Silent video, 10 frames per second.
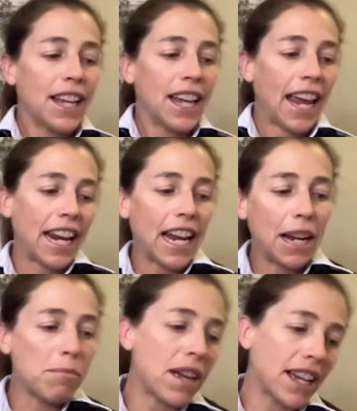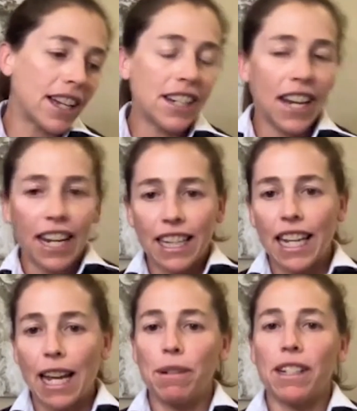hating Midge, hating
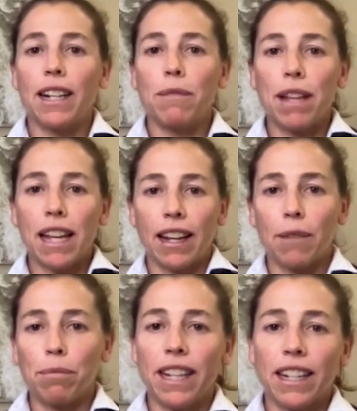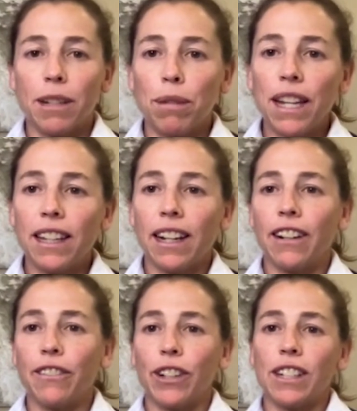the Amazon and being upset to be
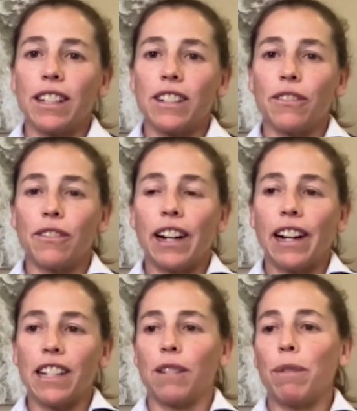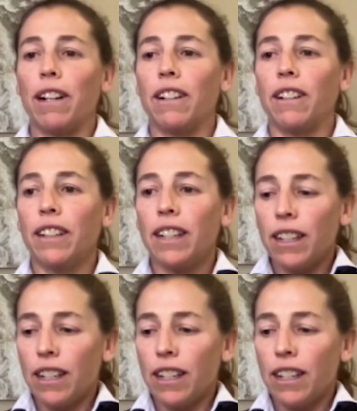there versus a very small